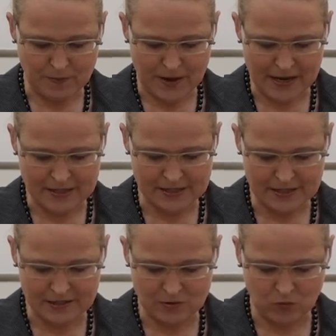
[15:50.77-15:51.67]
bathed
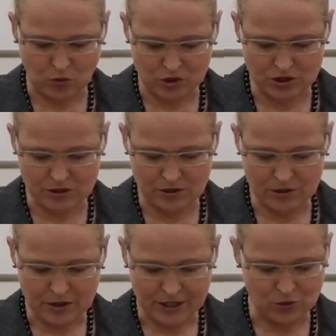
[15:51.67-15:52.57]
in the water
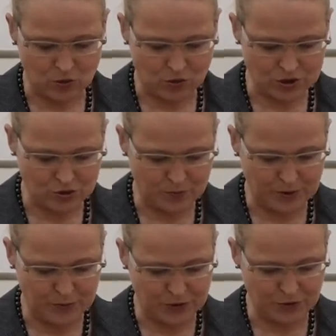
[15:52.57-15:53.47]
in order to be
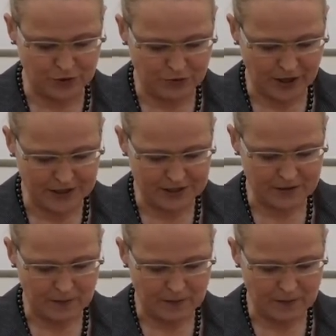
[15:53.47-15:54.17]
purified,